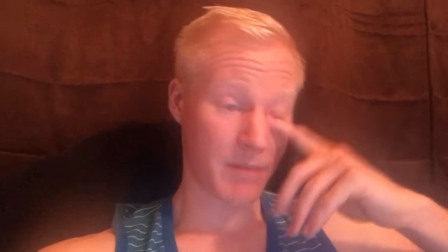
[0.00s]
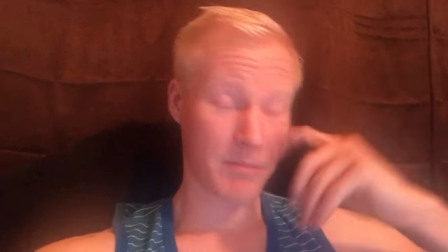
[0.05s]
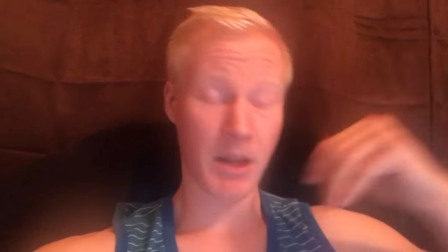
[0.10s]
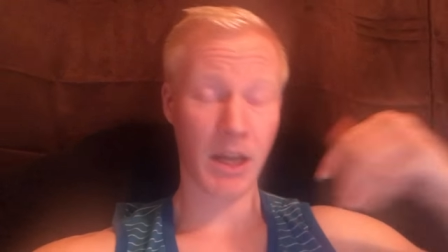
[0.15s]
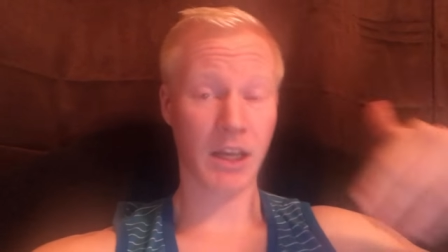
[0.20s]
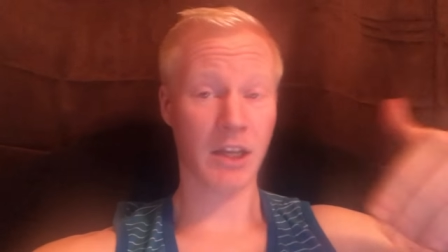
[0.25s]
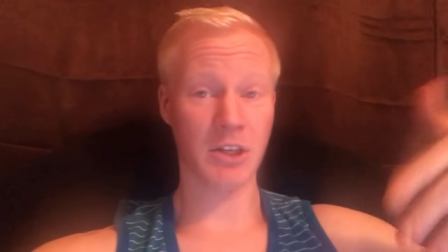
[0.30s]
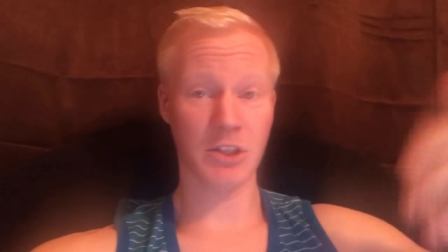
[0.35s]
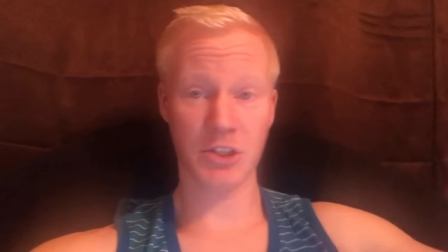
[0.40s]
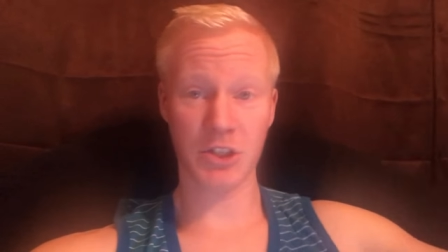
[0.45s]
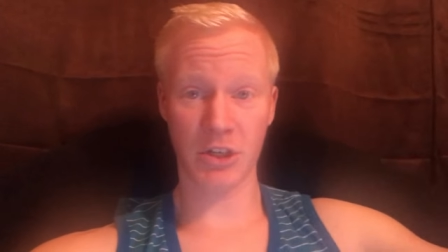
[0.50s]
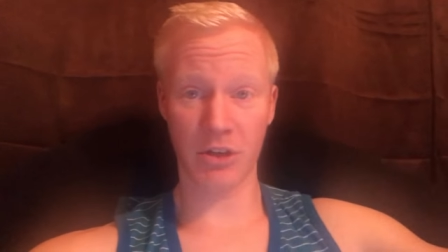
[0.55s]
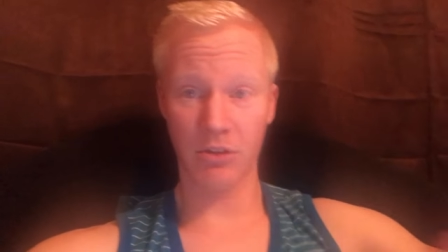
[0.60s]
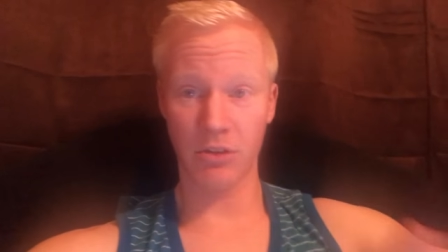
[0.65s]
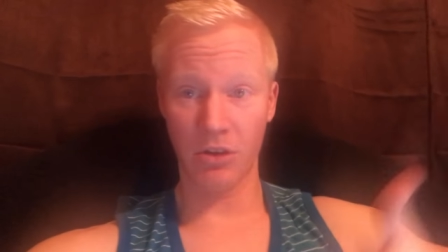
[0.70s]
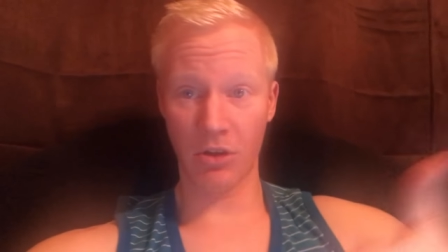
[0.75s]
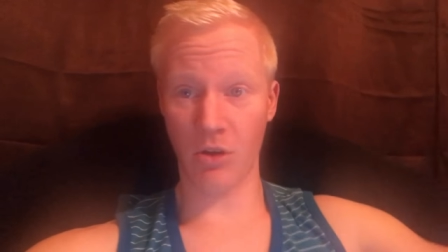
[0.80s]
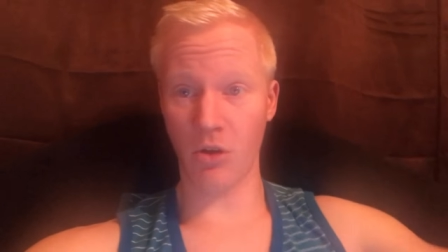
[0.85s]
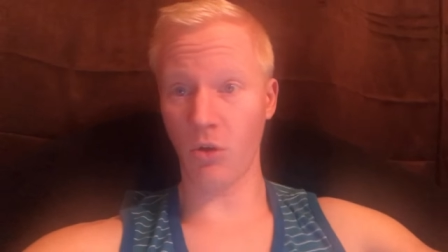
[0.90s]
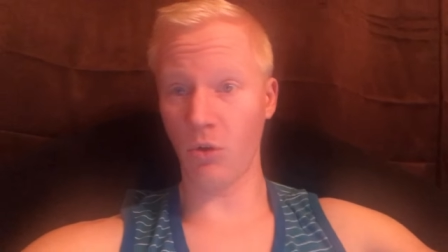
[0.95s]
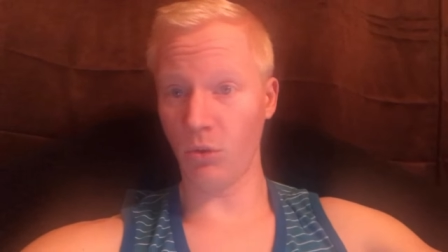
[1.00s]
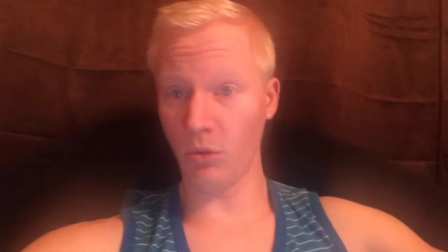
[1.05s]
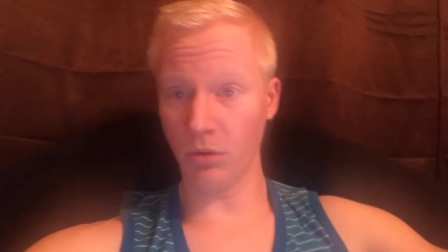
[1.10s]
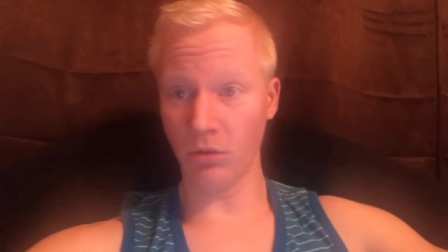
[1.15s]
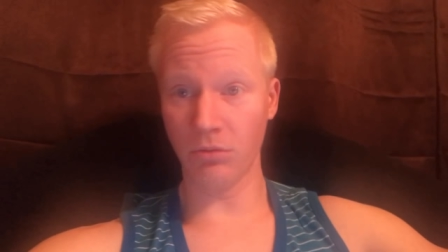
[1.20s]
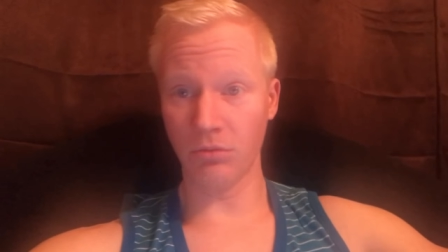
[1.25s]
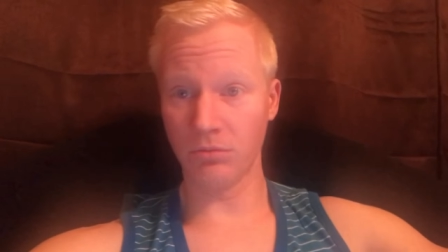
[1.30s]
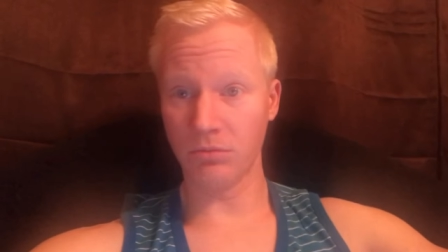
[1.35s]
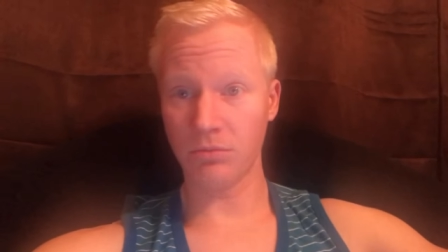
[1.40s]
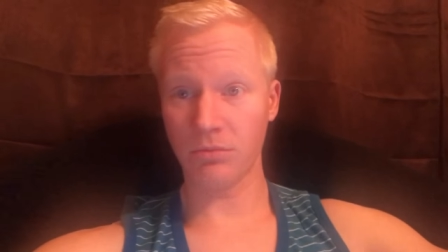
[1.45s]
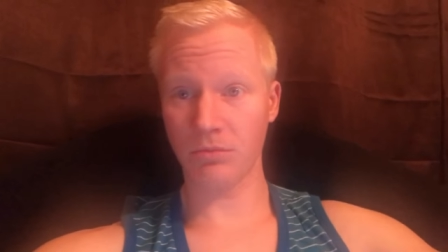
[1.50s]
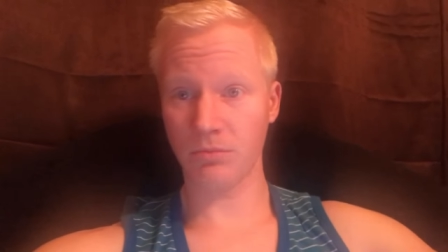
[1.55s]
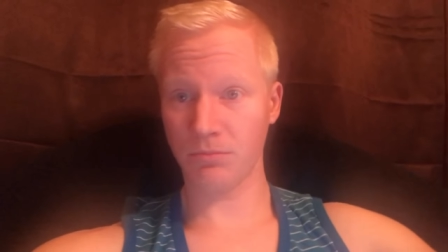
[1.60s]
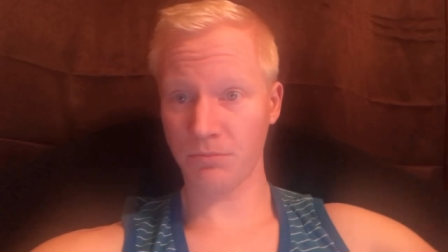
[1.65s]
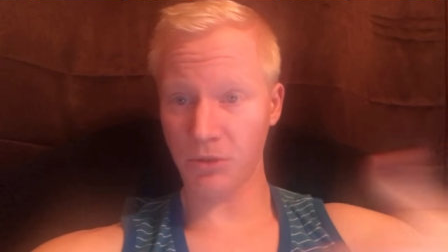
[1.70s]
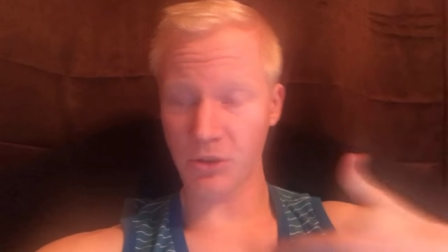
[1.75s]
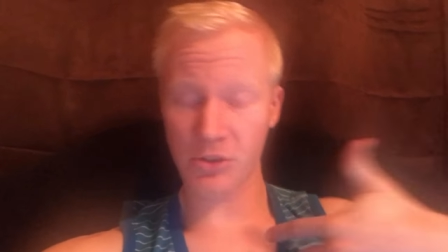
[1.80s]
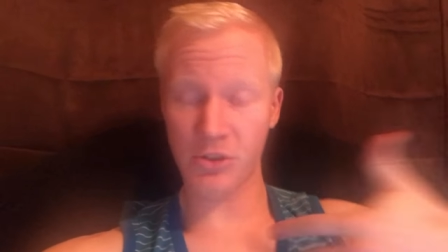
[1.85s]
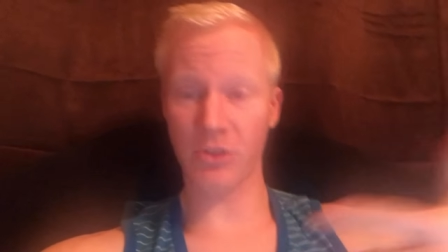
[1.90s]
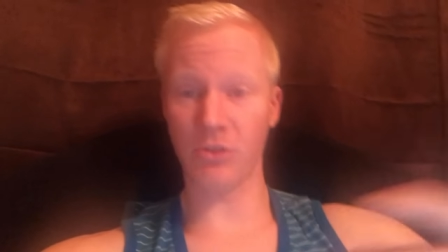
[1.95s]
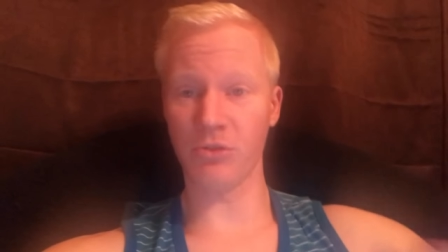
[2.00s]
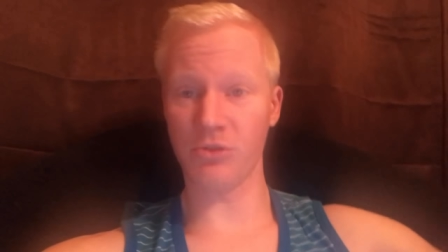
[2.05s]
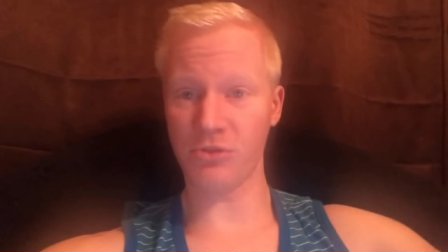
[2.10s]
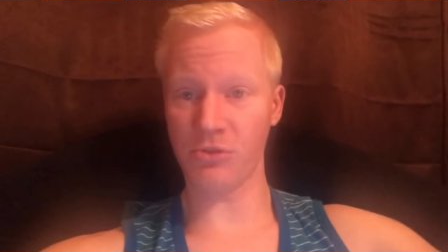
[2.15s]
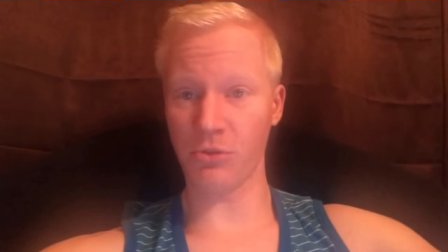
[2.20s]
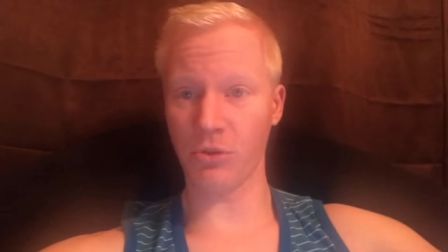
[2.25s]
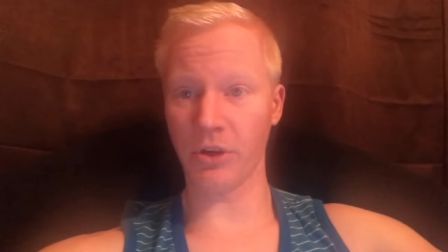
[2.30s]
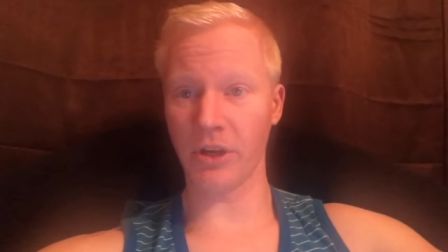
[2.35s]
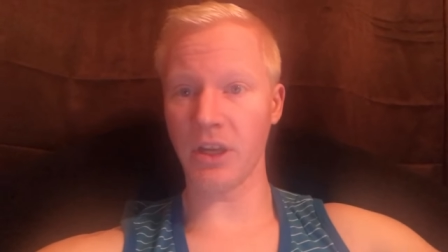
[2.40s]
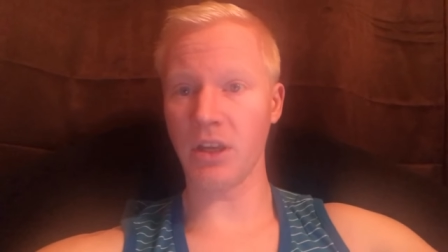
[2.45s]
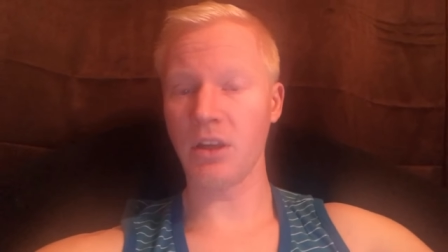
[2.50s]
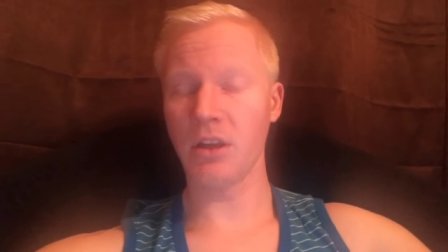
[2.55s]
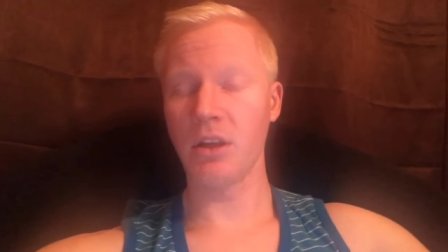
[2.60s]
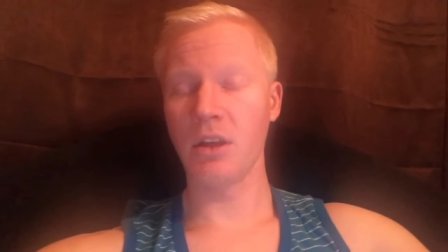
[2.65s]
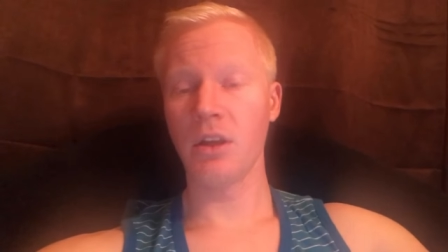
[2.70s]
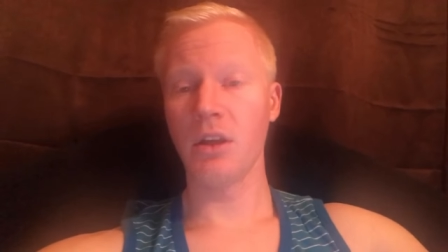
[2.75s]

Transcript: I'm not going to share the whole personal story,